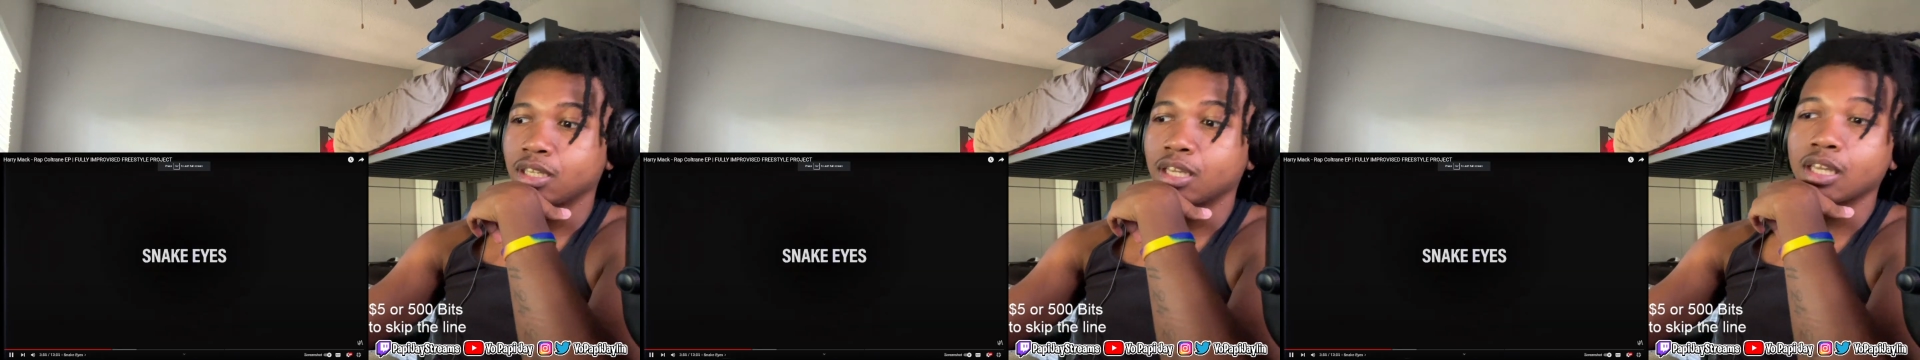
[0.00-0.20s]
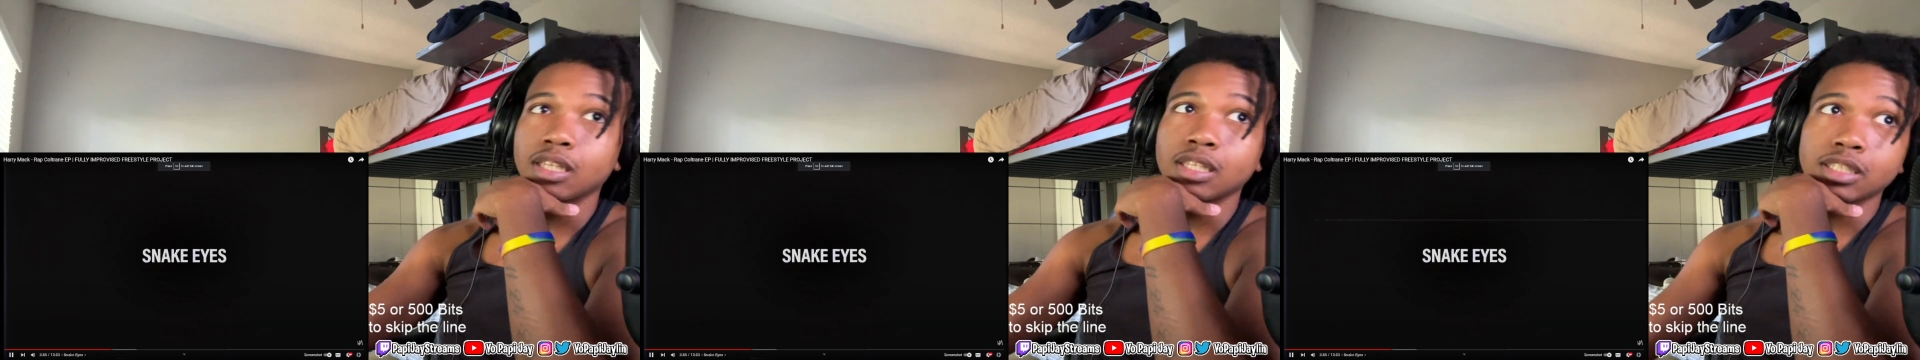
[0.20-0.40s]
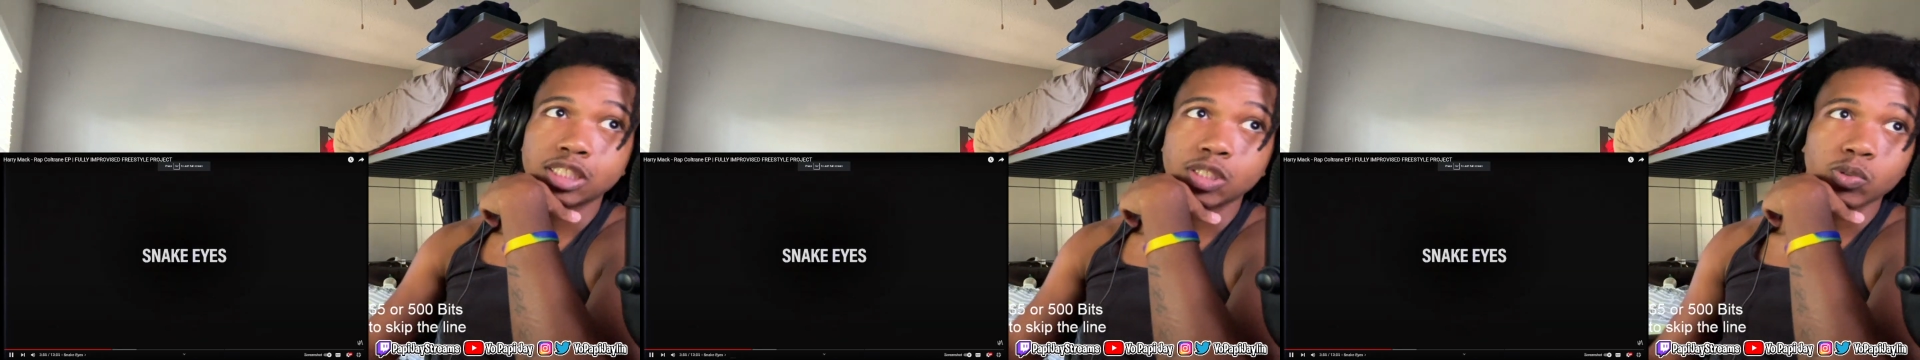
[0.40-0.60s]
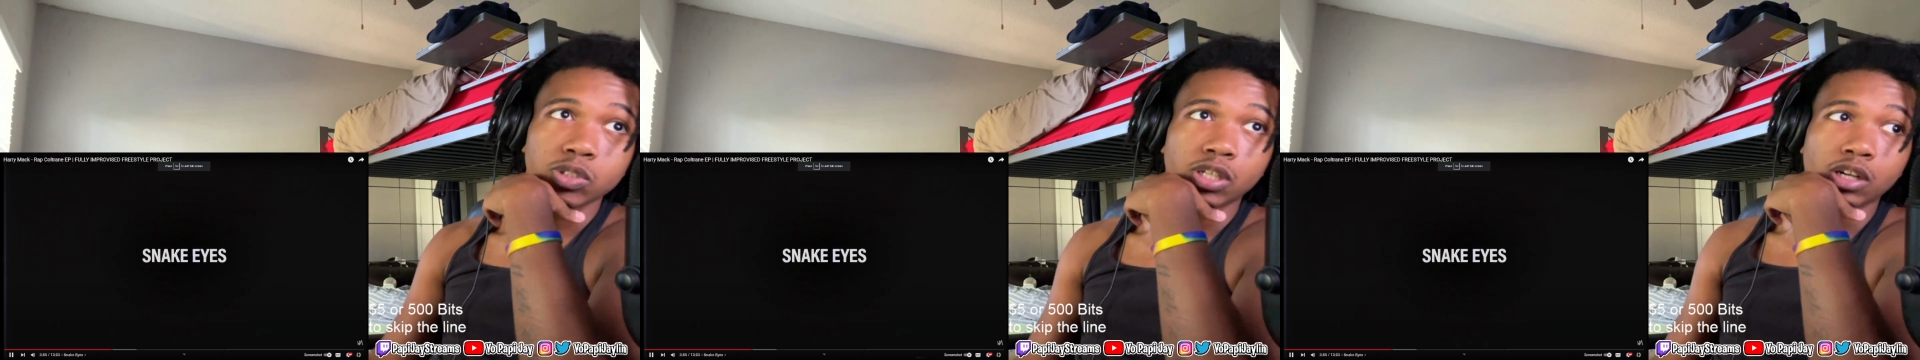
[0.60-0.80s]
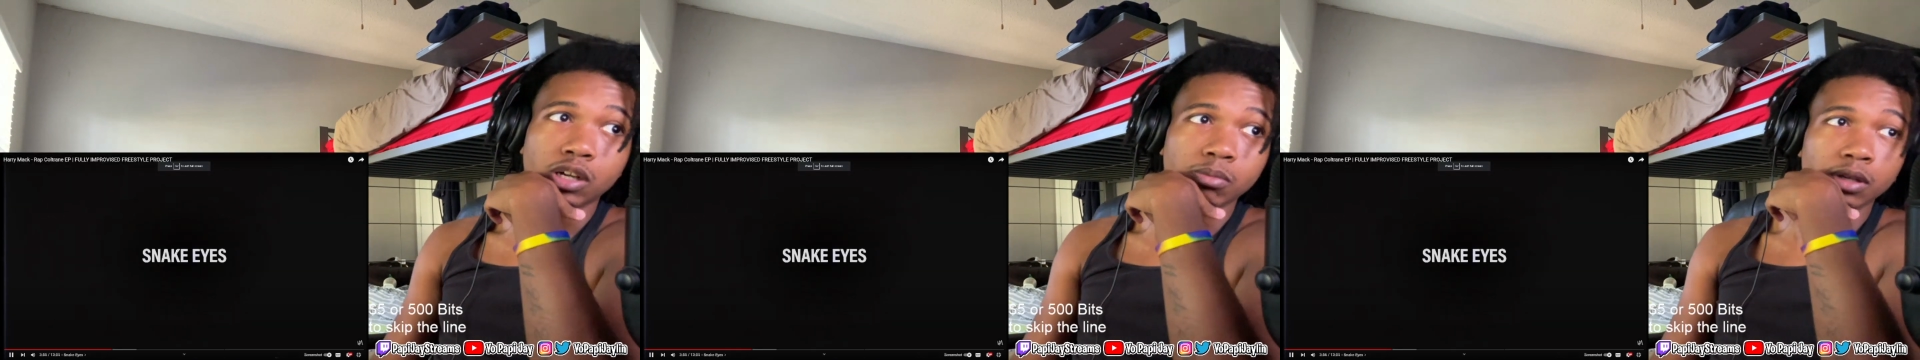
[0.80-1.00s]
Let's see what's
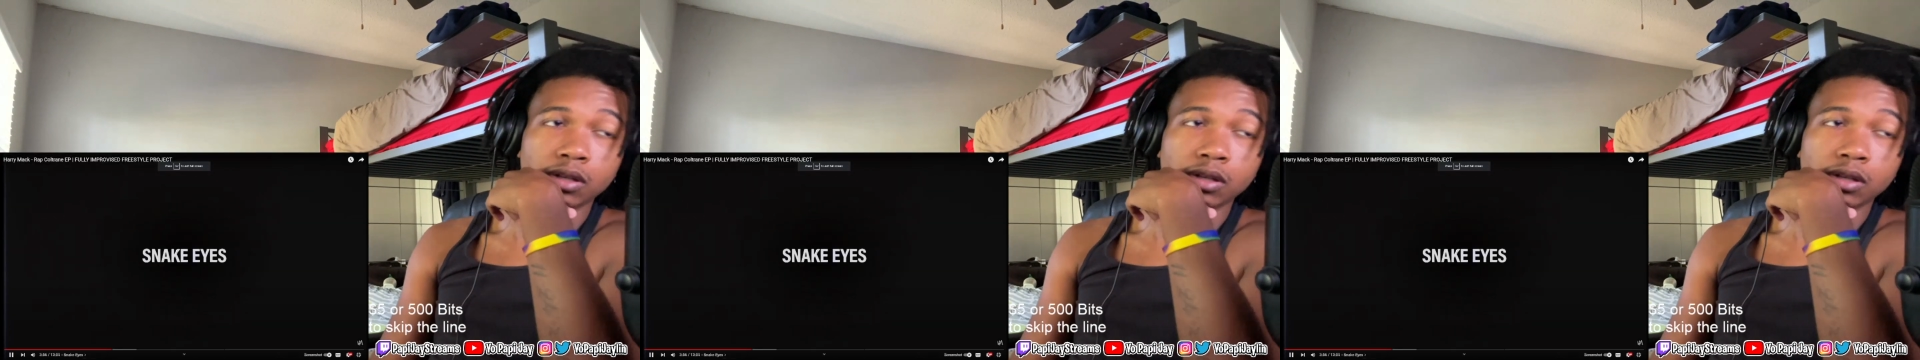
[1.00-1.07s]
talking about.